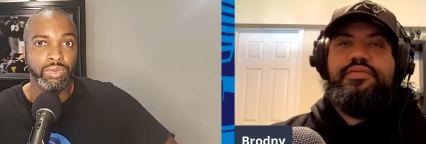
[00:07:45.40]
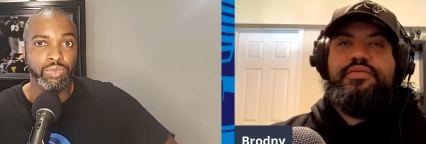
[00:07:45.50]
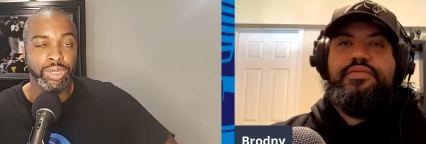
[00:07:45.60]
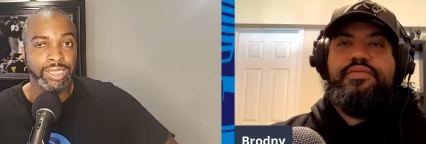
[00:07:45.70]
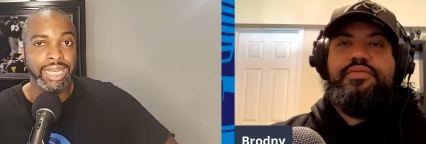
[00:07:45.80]

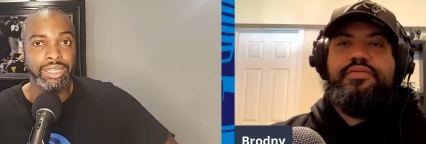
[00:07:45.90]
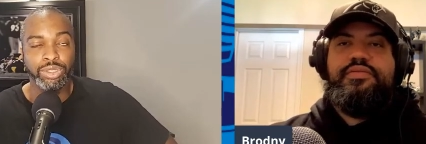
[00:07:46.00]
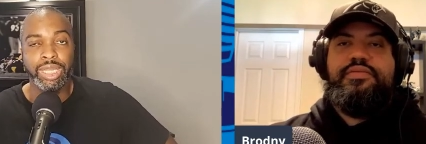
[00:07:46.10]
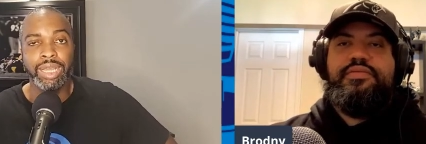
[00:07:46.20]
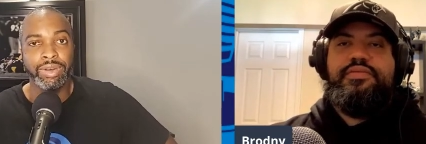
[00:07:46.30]
Speaker 1: with the talent
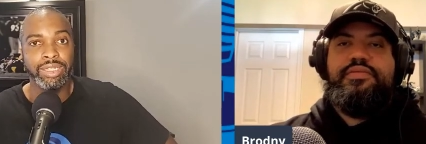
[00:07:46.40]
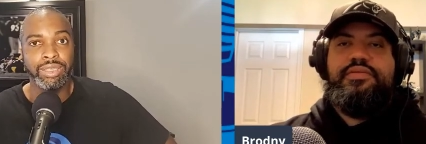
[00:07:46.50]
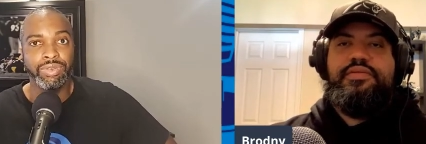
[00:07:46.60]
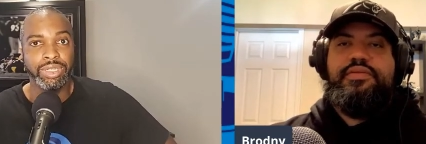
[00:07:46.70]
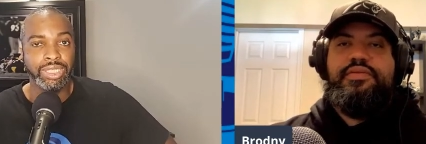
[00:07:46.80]
you have on that
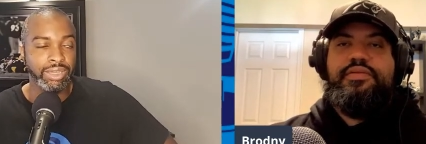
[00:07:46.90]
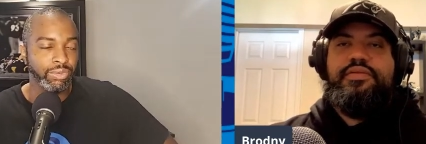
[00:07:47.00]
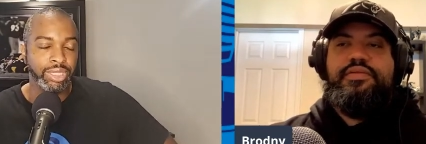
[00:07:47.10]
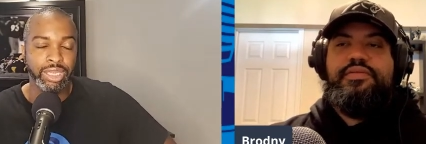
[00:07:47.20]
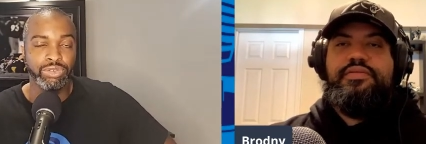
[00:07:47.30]
defense, even
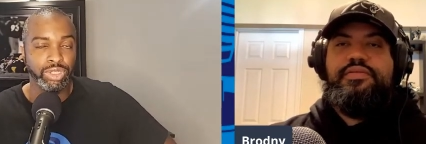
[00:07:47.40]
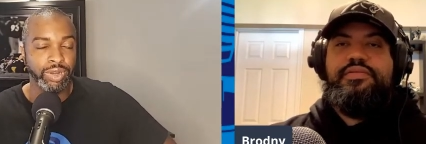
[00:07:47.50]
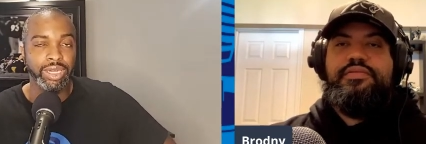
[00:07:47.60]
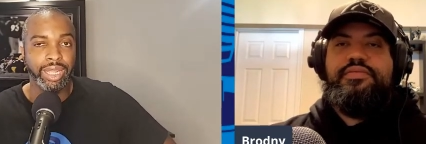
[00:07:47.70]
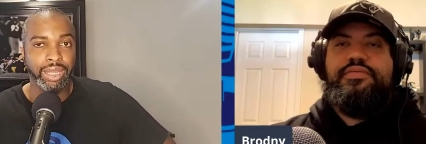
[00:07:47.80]
with the injuries
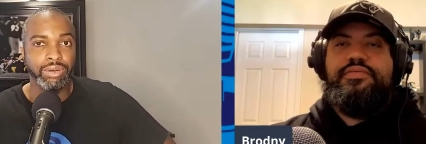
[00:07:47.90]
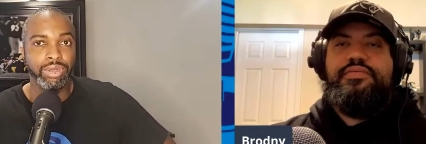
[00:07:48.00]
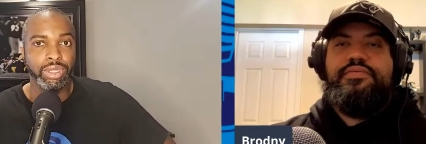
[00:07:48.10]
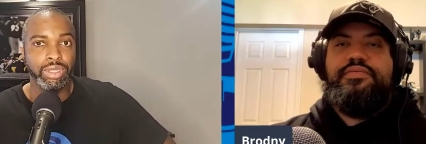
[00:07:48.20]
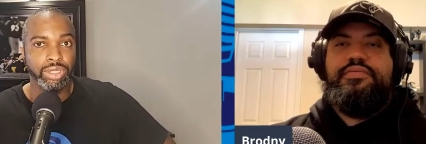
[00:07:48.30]
right now
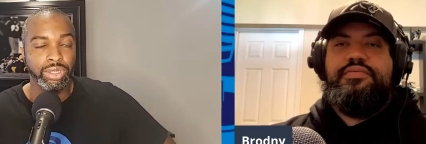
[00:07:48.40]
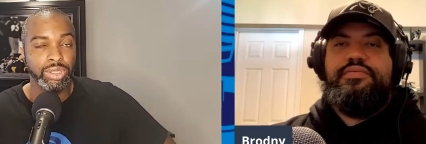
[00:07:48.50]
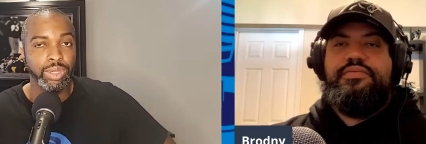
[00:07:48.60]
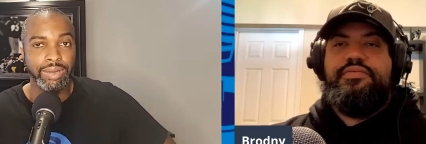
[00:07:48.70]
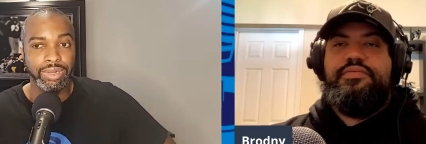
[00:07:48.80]
you
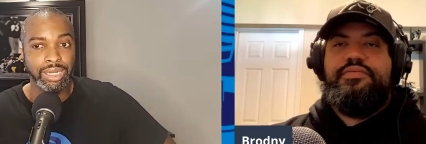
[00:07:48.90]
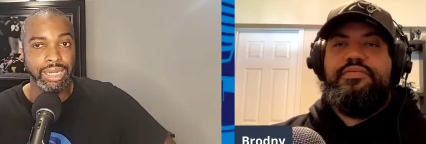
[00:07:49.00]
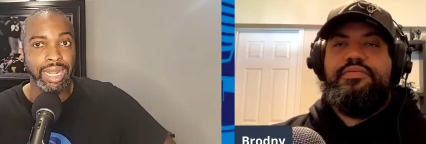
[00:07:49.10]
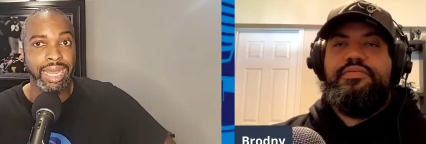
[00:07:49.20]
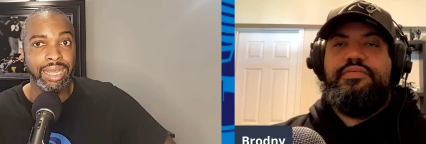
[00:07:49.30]
still have a
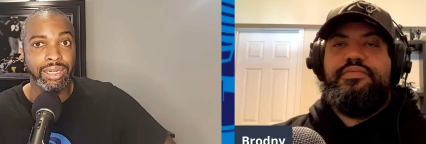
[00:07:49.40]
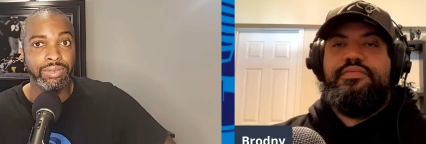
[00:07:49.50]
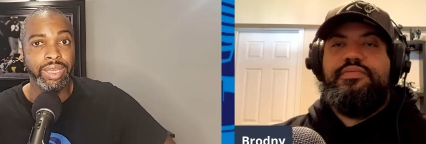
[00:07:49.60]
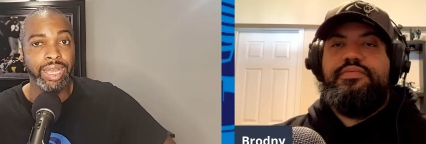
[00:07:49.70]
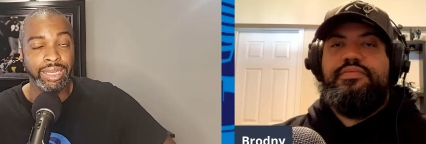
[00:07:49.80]
lot
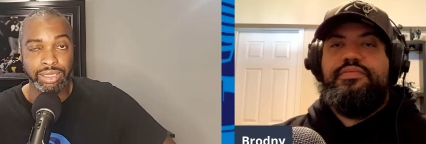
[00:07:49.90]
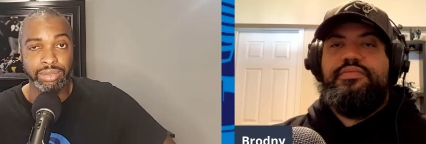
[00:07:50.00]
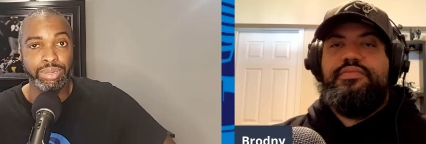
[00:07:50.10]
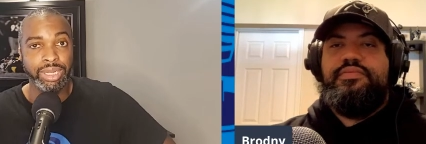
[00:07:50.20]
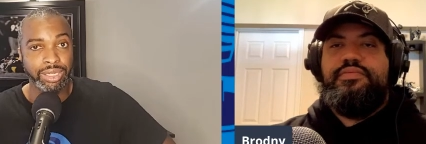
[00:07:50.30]
of
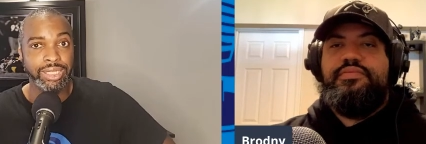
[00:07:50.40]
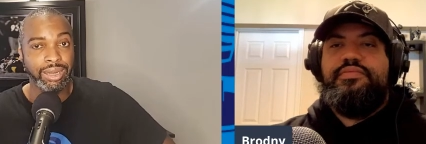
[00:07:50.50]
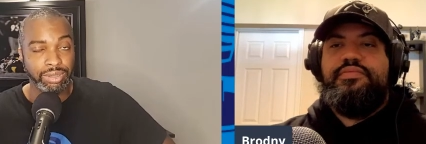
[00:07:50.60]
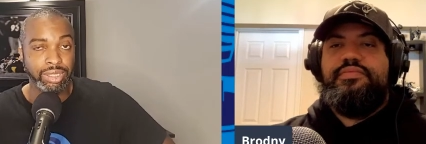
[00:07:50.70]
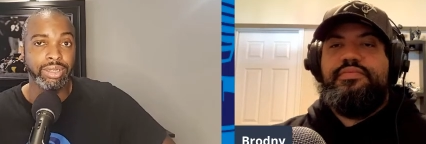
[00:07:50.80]
excellent players
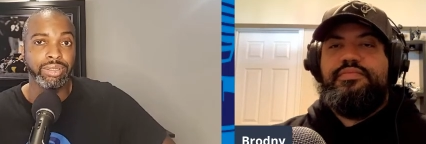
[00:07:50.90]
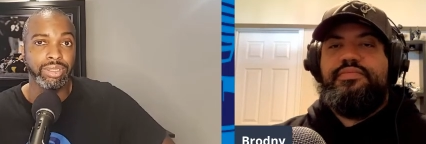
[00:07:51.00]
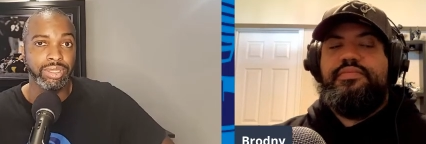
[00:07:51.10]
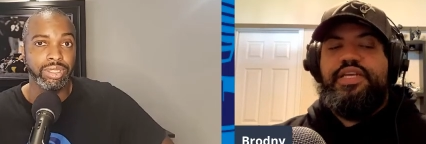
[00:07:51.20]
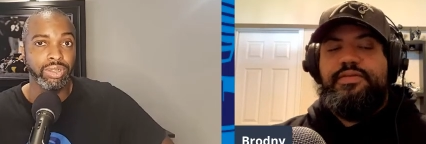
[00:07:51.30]
out there.
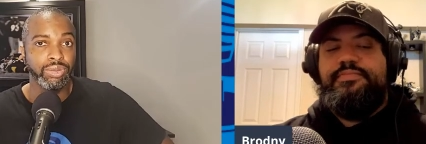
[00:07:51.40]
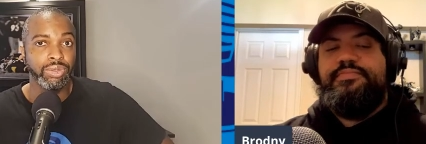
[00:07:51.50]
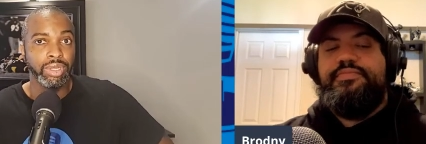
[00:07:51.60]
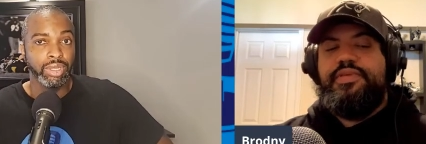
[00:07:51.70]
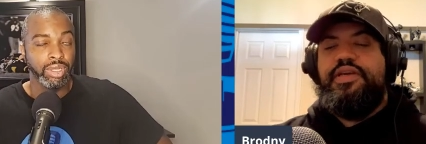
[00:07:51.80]
Speaker 2: So,
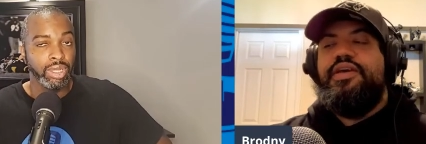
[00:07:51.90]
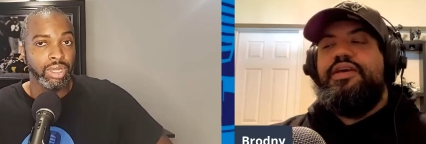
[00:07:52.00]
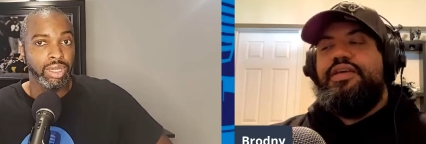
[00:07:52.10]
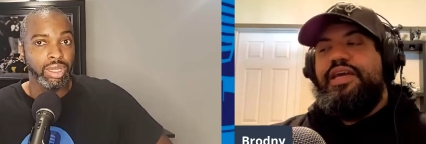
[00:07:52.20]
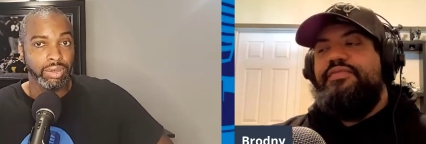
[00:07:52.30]

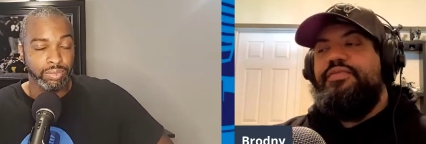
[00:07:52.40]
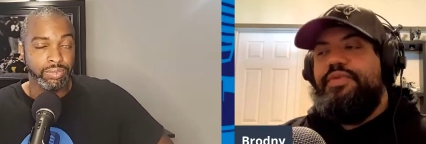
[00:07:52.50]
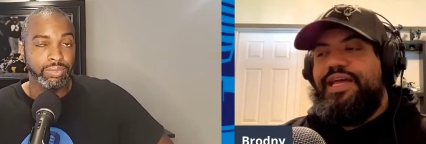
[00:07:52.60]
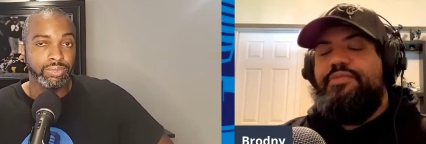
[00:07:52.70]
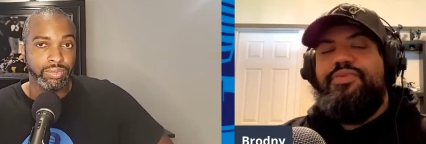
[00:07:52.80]
yeah, yeah
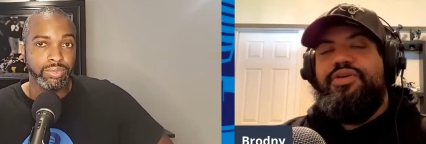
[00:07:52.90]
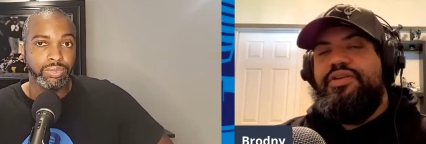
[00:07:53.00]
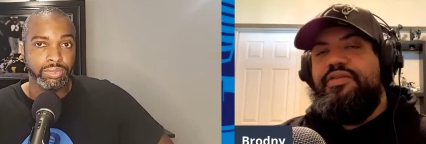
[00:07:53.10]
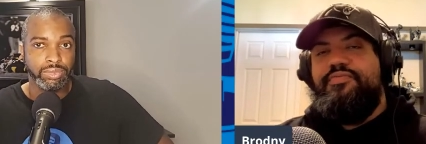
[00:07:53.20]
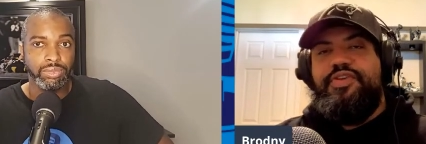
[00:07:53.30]
even without
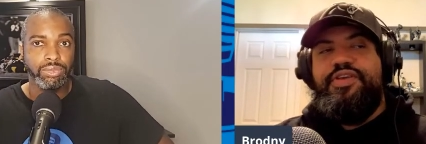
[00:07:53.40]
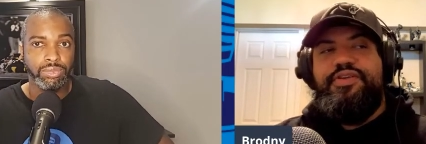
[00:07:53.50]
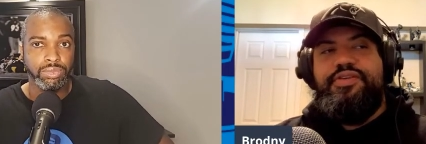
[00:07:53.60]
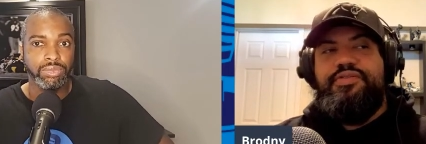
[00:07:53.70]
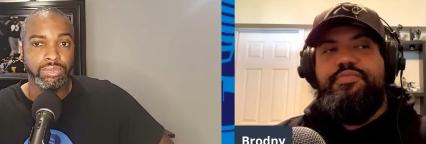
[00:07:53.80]
Marlon
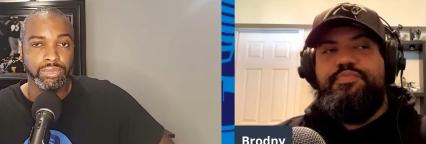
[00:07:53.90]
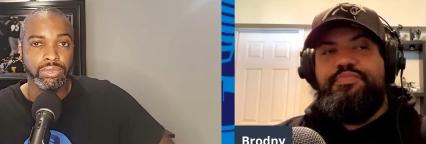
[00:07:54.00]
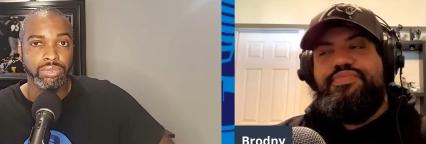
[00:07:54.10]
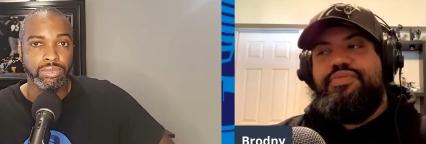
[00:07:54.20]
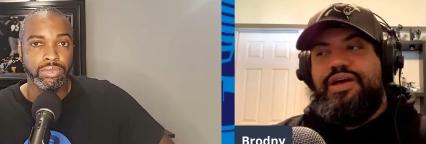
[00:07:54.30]
Humphrey, you
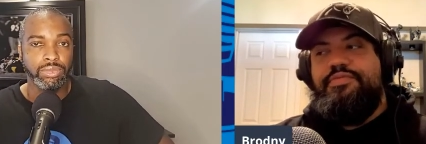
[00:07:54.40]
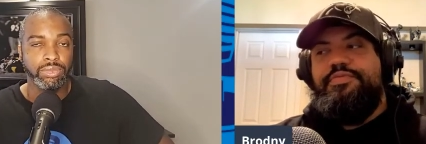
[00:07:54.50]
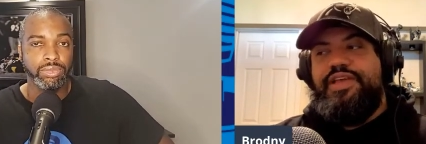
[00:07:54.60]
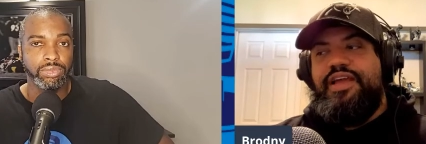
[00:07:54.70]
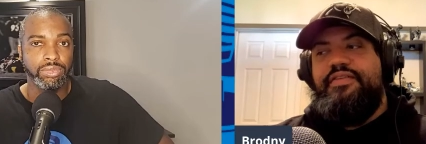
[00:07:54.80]

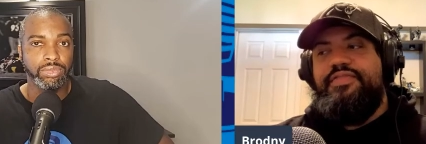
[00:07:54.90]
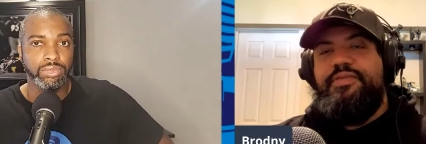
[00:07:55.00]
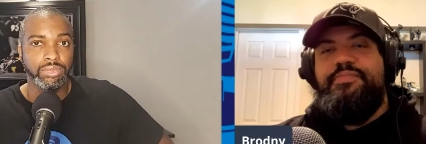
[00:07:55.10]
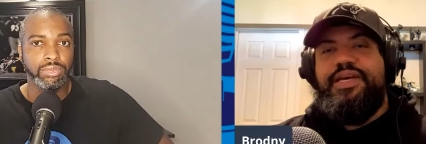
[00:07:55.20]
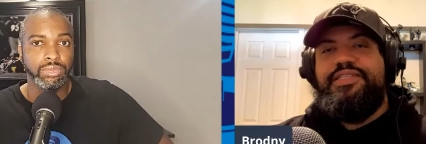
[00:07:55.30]
probably have
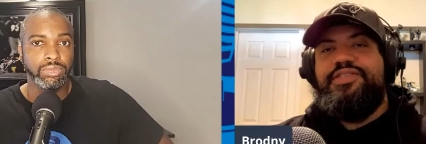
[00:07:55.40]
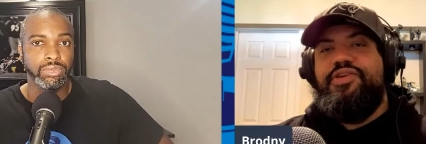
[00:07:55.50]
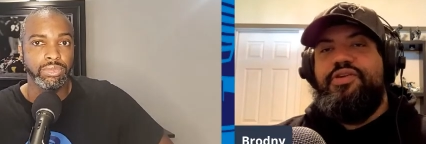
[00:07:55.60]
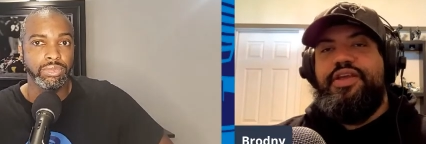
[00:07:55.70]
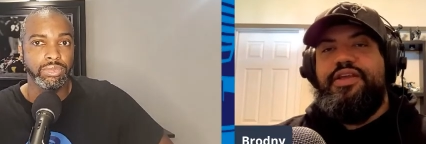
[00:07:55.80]
the best
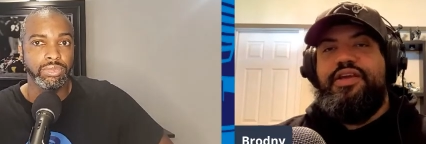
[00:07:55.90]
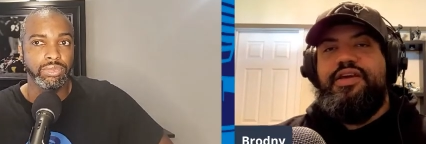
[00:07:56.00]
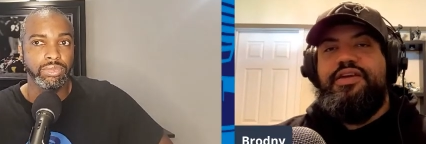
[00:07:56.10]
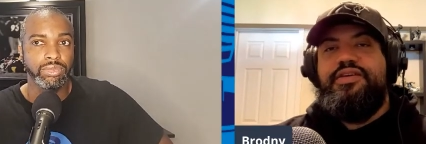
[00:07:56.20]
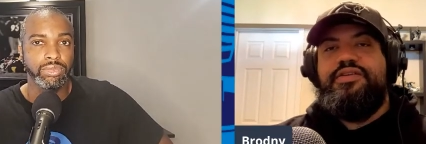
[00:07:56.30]
starting
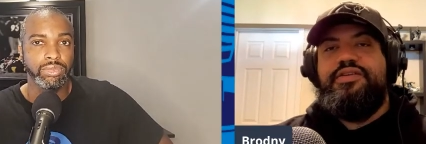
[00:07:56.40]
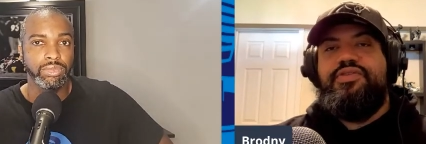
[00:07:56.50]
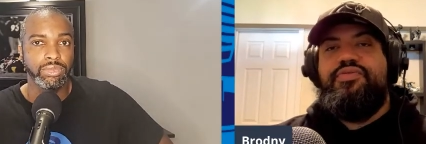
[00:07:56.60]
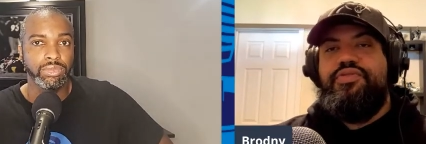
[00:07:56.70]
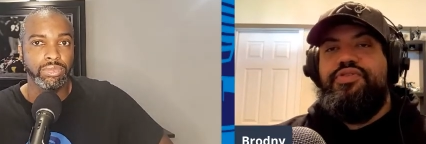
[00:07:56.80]
uh,
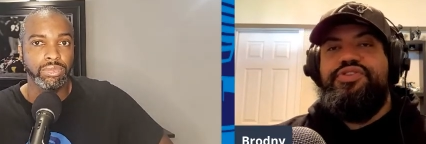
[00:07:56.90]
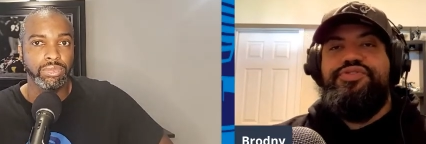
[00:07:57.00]
corner